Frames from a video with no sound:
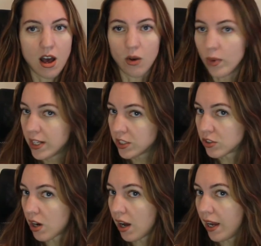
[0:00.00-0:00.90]
when it's
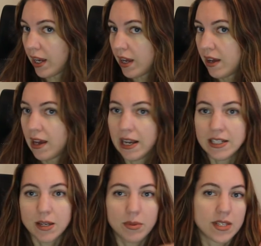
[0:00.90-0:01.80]
dry, any
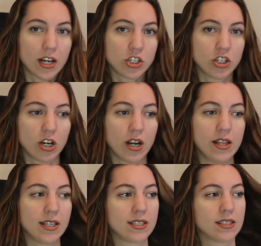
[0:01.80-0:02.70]
type of texture,
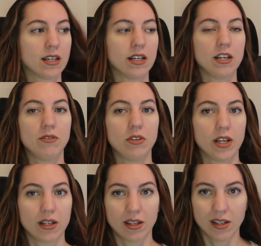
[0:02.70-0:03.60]
and this is going to give you
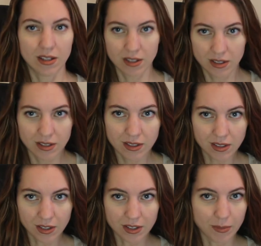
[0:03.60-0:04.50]
like
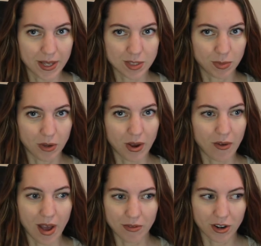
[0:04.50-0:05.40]
the best
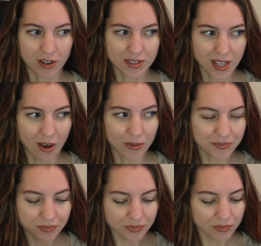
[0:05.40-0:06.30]
blowout ever. So
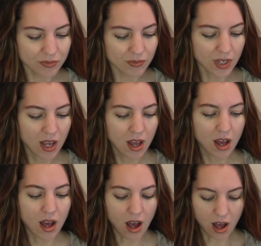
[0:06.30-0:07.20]

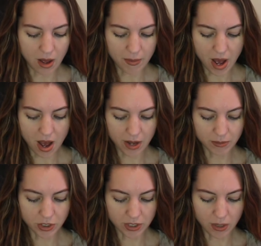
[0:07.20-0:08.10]
I'm
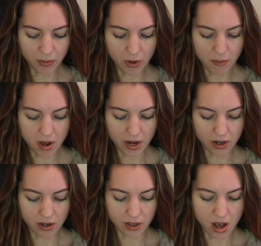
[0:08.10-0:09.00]
just going to put mine
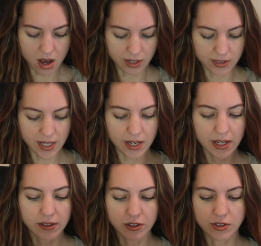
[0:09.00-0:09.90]
on the hottest
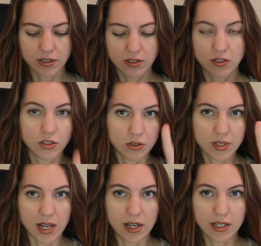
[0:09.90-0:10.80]
setting. There's 2
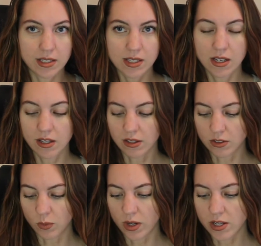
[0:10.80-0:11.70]
settings.
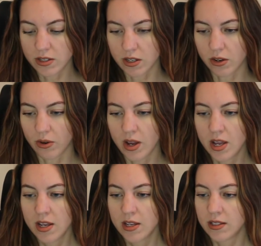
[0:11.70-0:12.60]
There's 1 and 2.
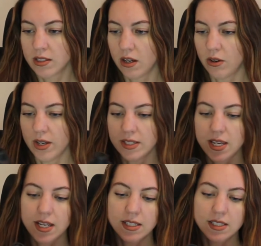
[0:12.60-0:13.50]
So it
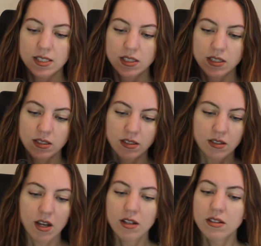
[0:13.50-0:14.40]
takes
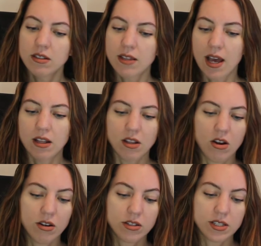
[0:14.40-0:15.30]
not that
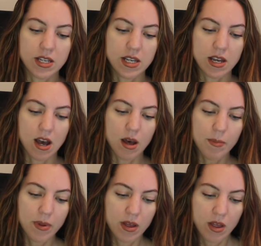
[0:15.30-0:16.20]
long to heat
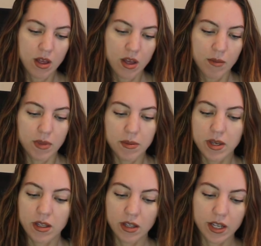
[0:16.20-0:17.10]
up,
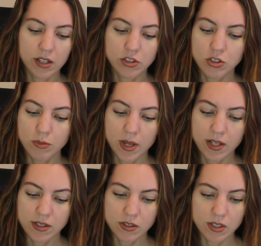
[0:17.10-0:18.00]
maybe like 2
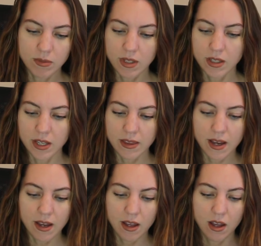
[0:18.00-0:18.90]
minutes or something like
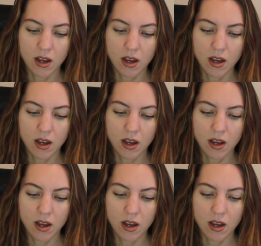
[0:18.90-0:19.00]
that.